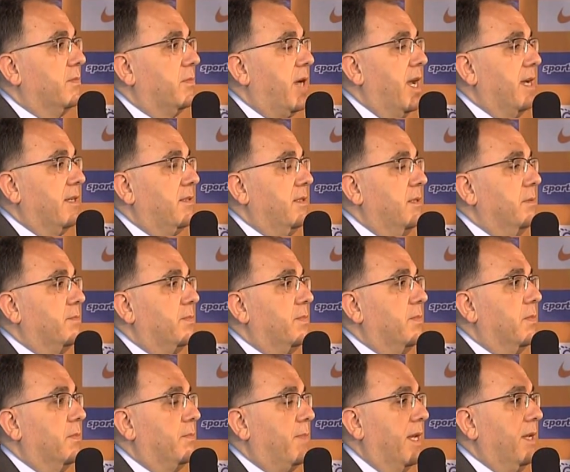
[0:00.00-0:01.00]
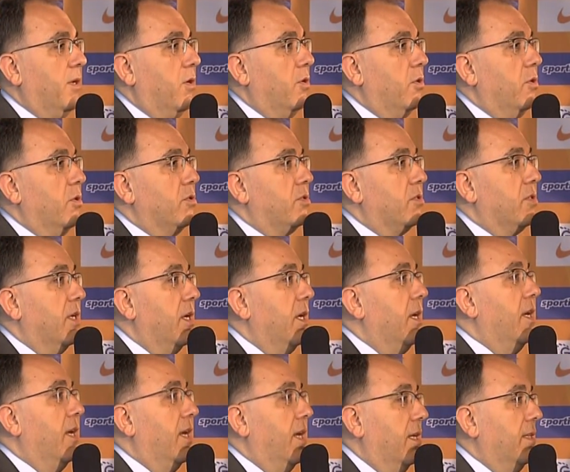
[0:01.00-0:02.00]
ranked team, Panionios,
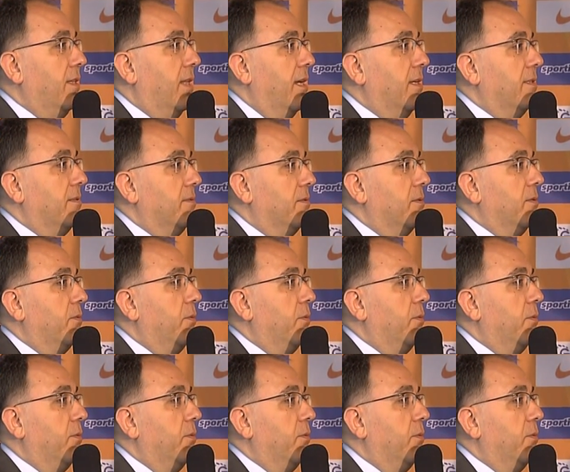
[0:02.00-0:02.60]
and then